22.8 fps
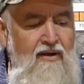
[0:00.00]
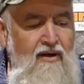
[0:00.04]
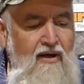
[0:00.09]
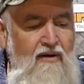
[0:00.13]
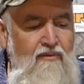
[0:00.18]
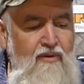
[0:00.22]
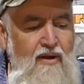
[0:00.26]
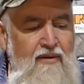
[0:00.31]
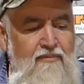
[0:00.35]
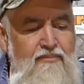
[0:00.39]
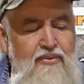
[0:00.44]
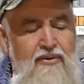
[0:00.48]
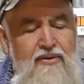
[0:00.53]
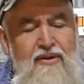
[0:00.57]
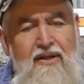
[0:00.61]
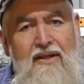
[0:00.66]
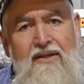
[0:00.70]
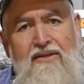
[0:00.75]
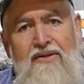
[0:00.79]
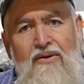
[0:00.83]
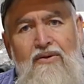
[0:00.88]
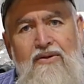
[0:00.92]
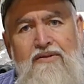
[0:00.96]
I won't put the
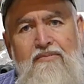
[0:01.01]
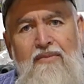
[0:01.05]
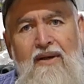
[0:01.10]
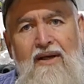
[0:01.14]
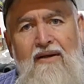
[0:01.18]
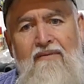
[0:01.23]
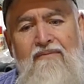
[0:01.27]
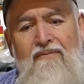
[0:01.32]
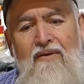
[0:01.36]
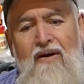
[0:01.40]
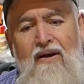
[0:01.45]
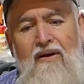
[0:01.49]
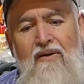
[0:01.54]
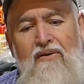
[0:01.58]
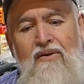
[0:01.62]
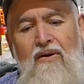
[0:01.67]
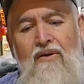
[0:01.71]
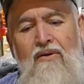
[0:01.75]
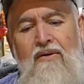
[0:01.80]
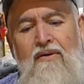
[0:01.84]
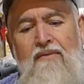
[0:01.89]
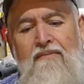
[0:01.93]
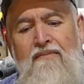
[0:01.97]
exhaust manifold
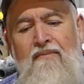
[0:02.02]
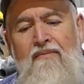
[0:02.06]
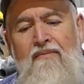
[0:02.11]
on